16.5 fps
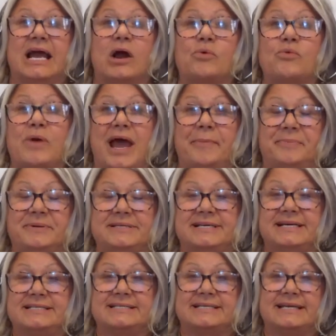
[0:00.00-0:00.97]
our rapid
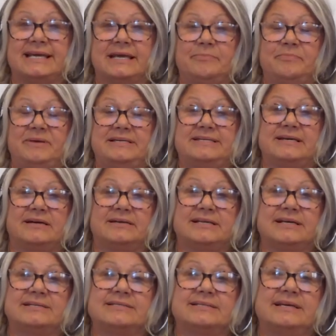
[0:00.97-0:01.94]
testing, PCR
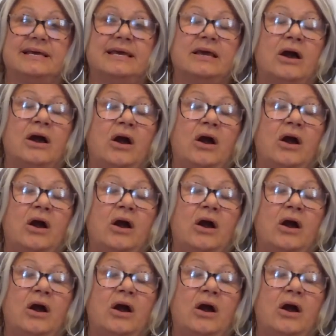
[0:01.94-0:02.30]
testing,